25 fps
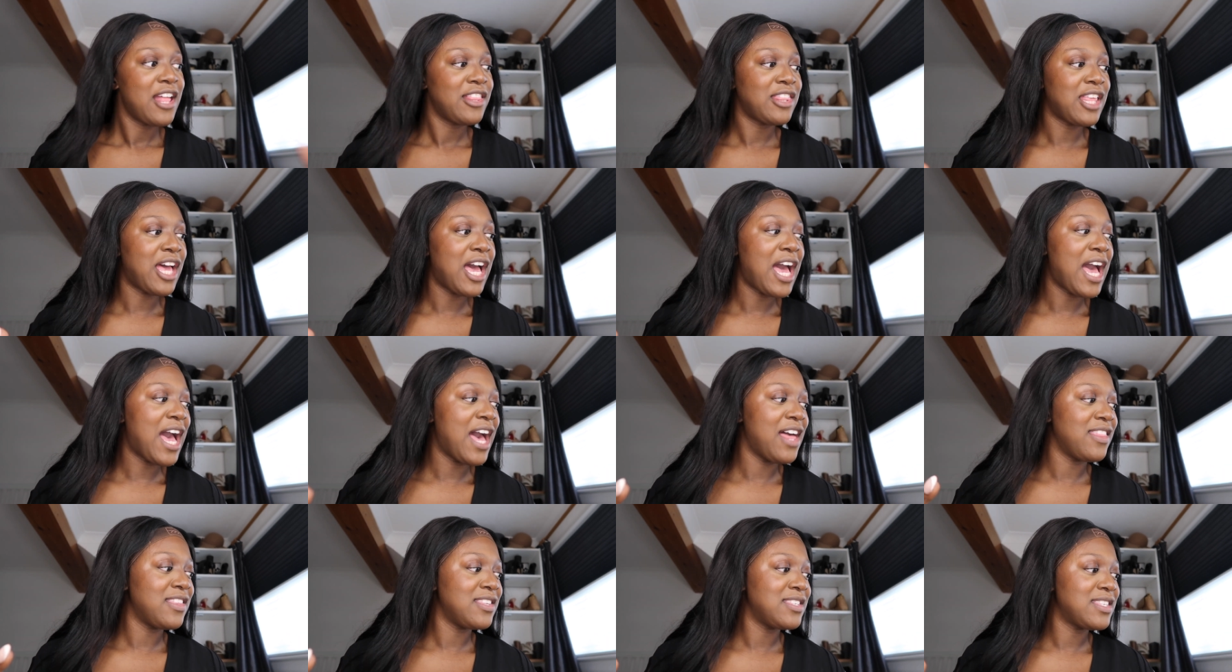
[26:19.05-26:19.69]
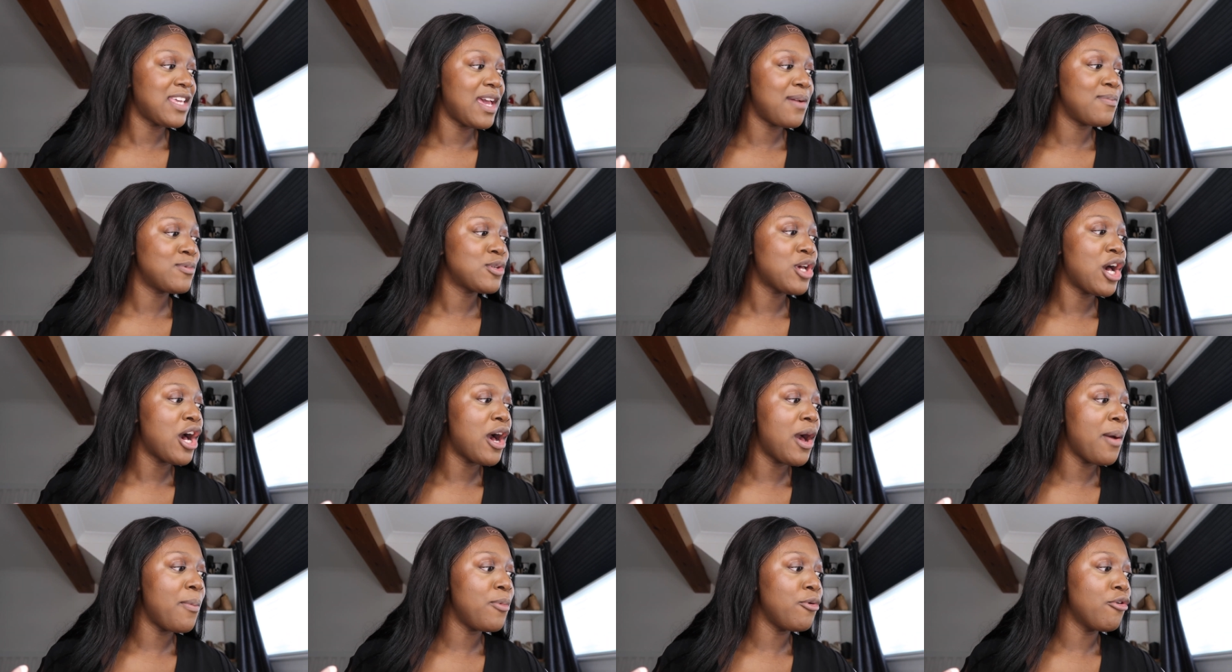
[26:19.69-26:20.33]
that at the same
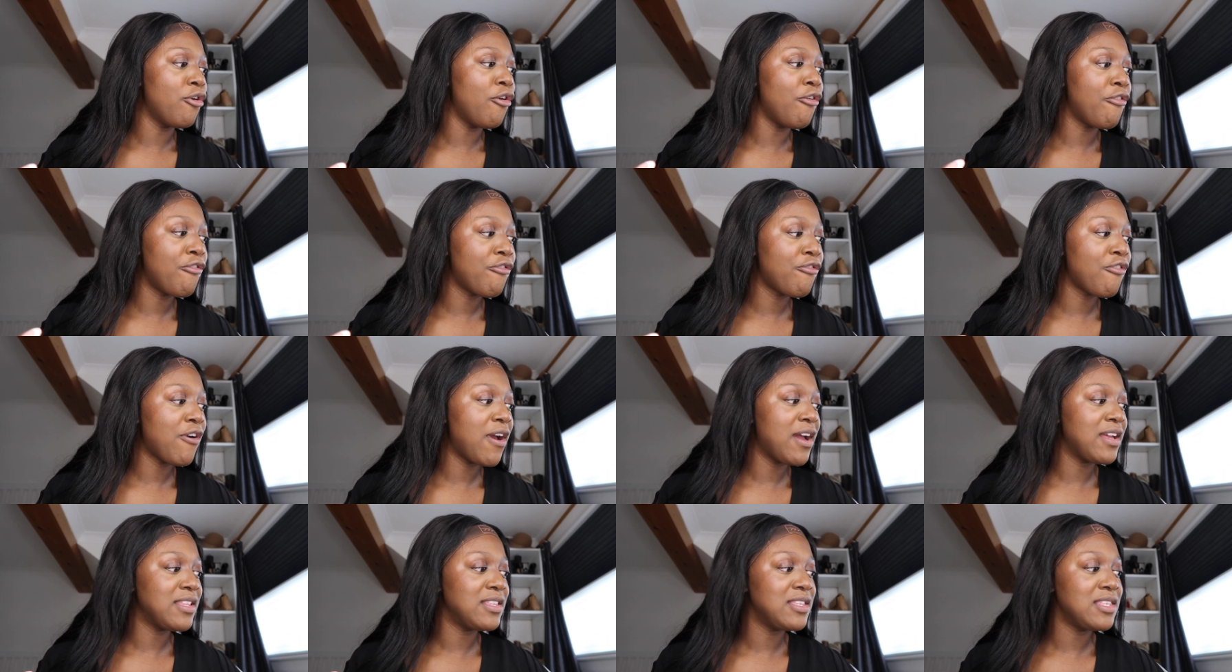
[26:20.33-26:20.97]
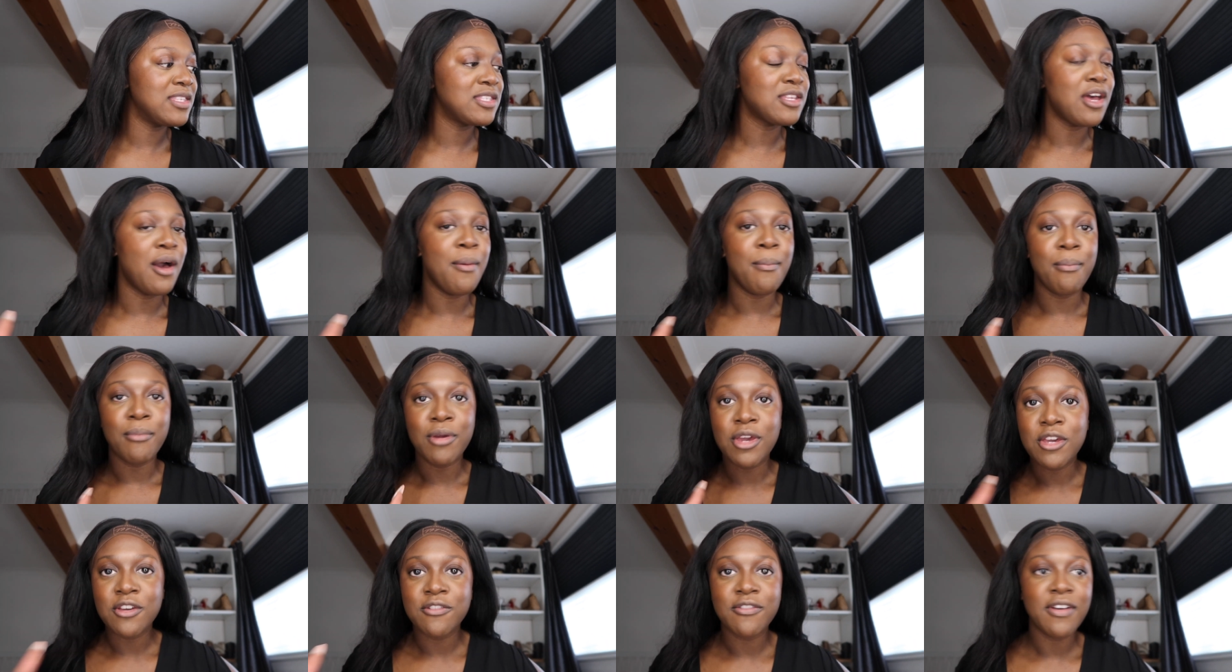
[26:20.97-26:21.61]
time your friends are
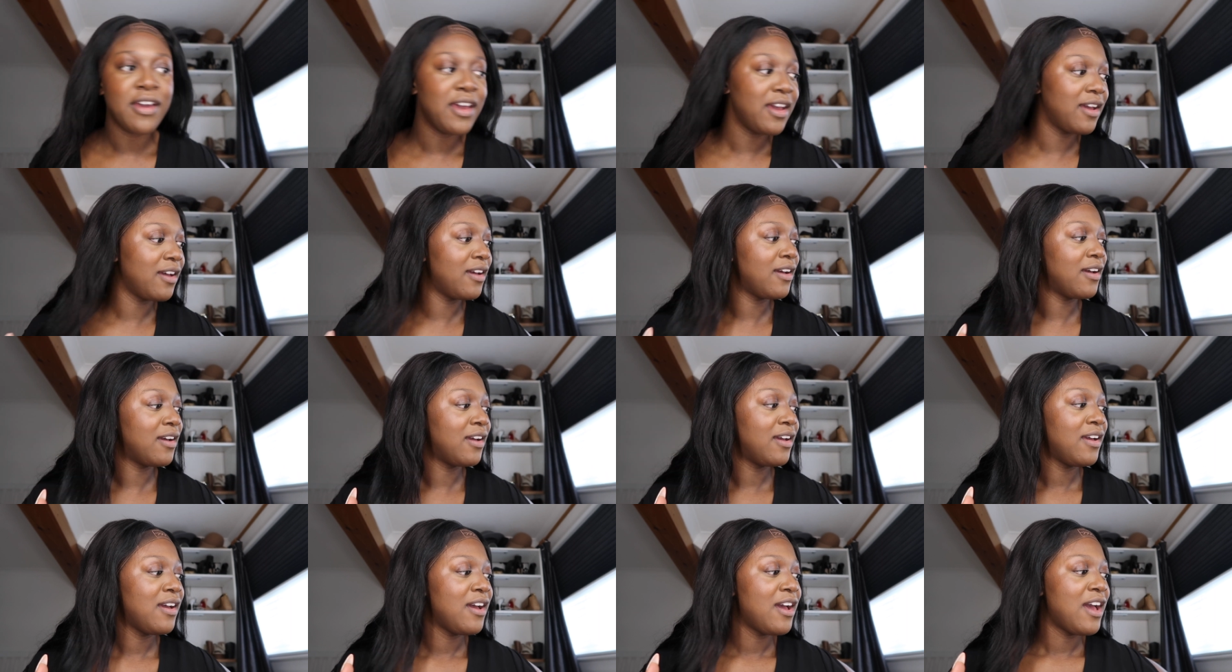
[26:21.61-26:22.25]
moving